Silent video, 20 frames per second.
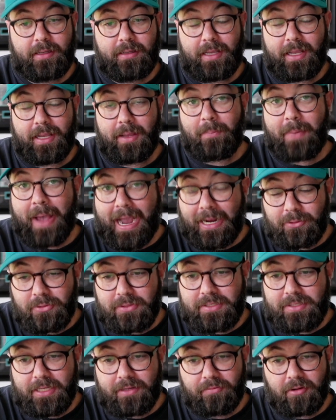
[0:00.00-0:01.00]
impact
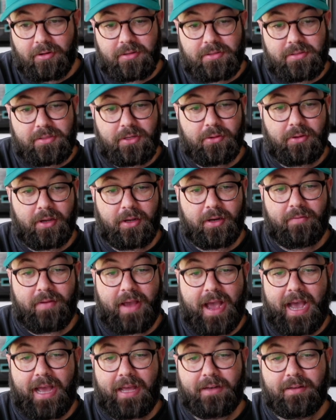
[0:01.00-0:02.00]
receivers, you could have
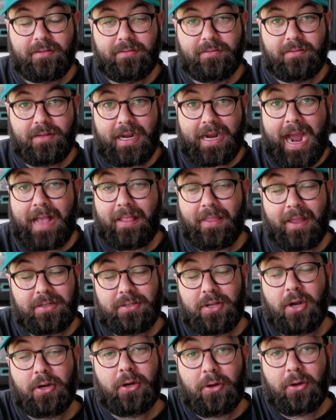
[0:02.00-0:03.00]
had a guy like
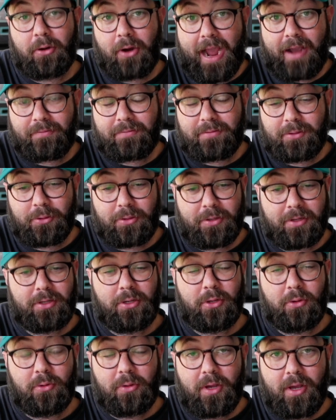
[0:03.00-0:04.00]
Tucker Kraft who could
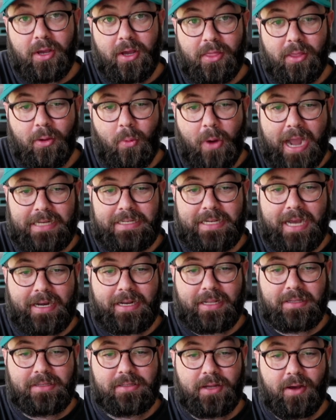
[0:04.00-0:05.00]
do the Y tight
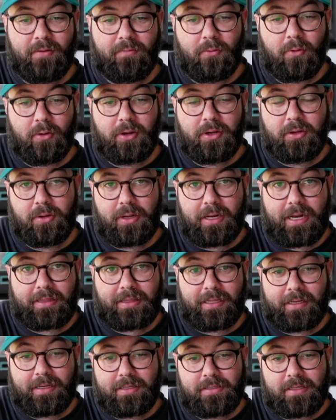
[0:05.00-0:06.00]
end stuff for you, and I
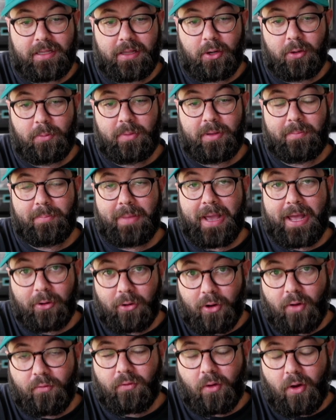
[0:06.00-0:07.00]
think is a little bit better
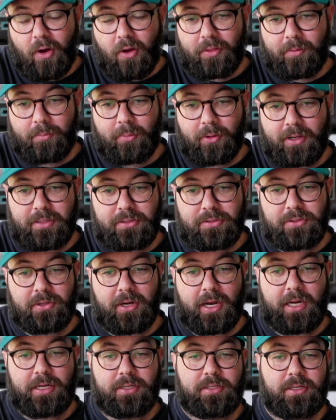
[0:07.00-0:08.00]
overall than Brenton
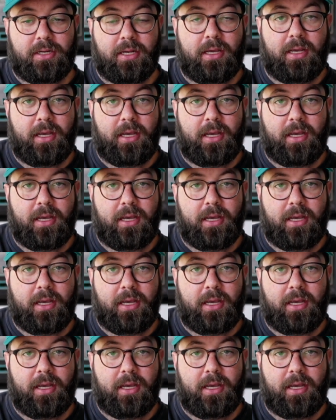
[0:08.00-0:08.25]
Strange,